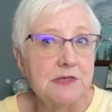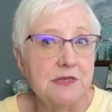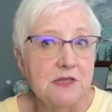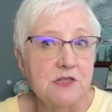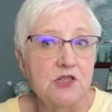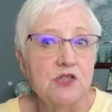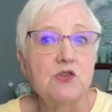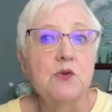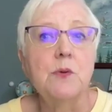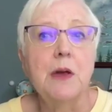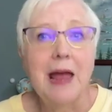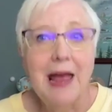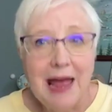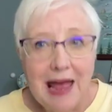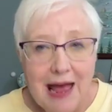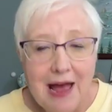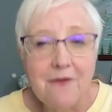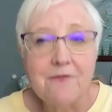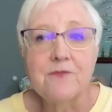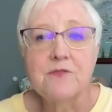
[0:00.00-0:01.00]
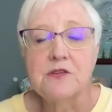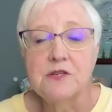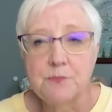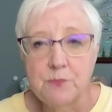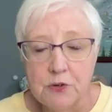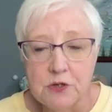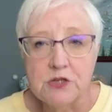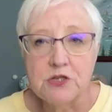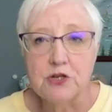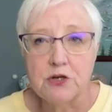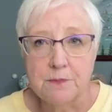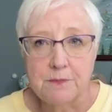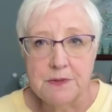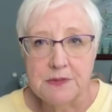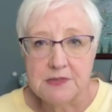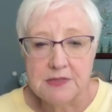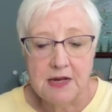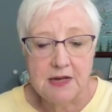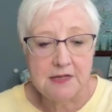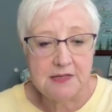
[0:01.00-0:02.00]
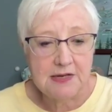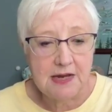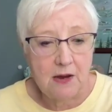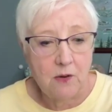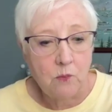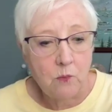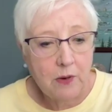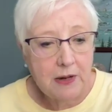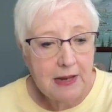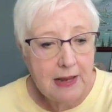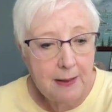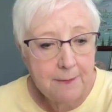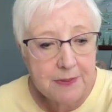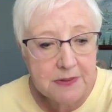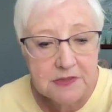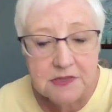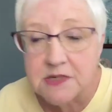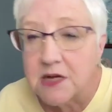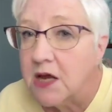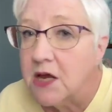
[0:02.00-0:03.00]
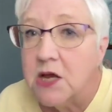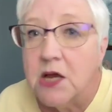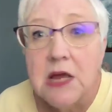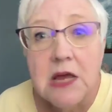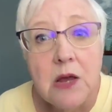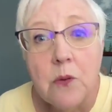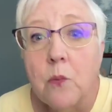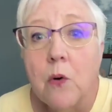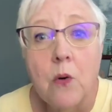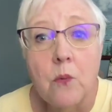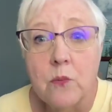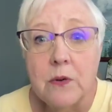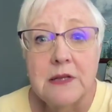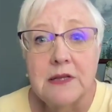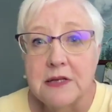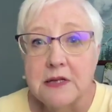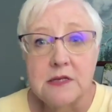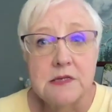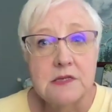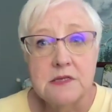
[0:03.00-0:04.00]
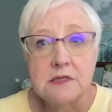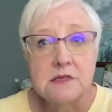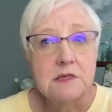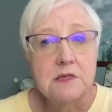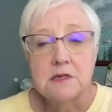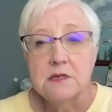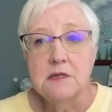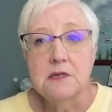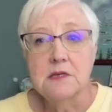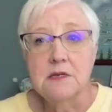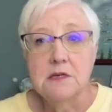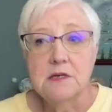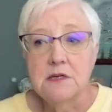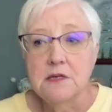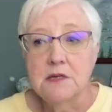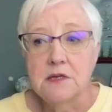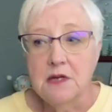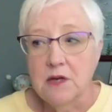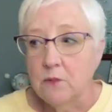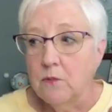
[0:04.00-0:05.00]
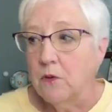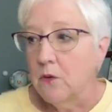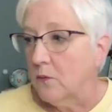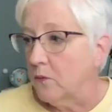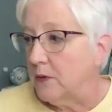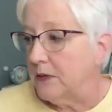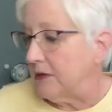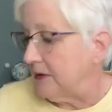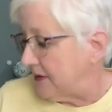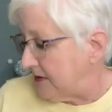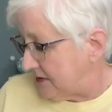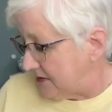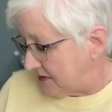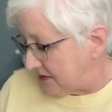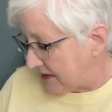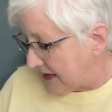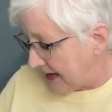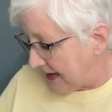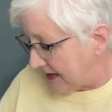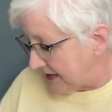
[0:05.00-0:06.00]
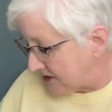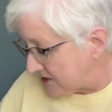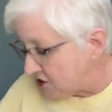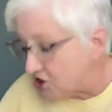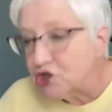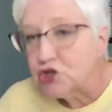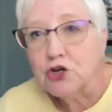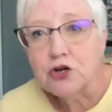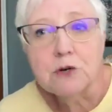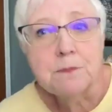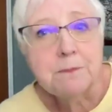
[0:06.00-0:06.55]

Resist, you have to put turpentine down. What happens? It won't release. It won't release. And it's